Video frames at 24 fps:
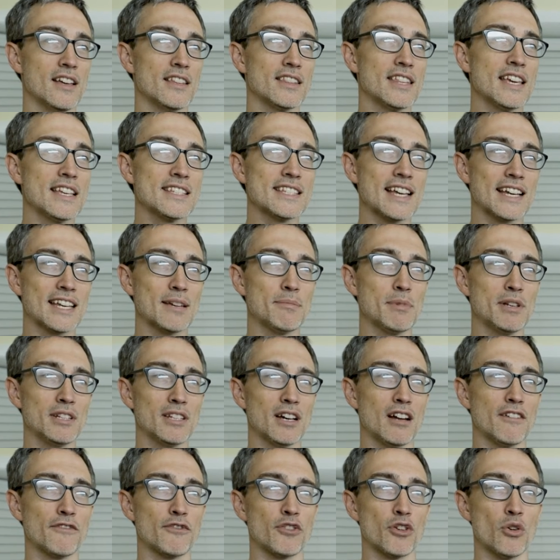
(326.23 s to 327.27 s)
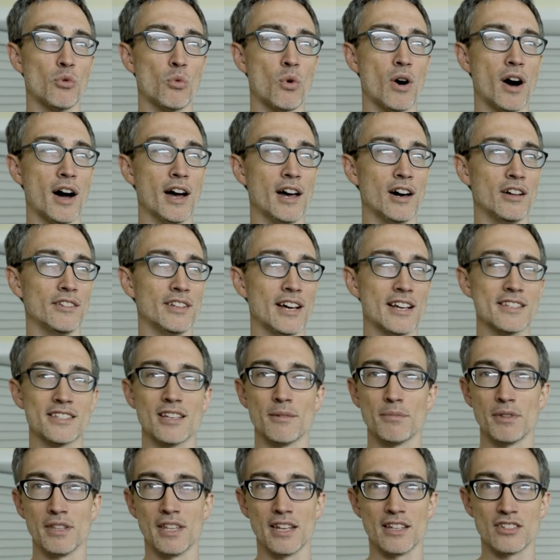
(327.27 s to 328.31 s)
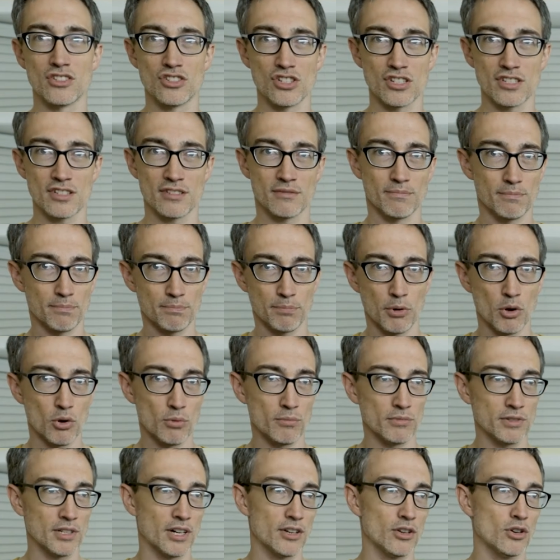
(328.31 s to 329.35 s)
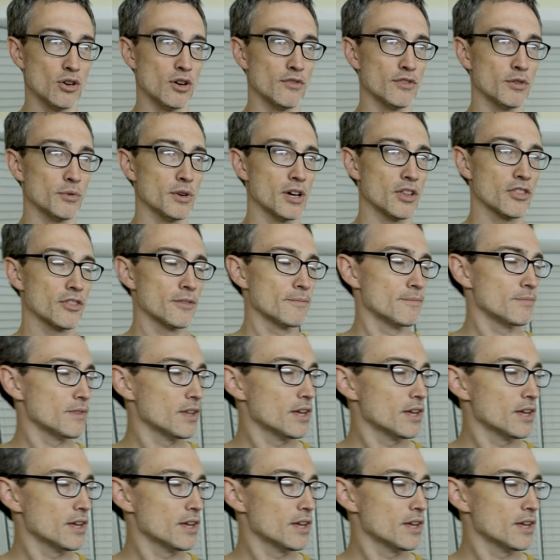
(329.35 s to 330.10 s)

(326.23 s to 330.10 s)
Things that can be done for a while, not something that is just boom, done and over with.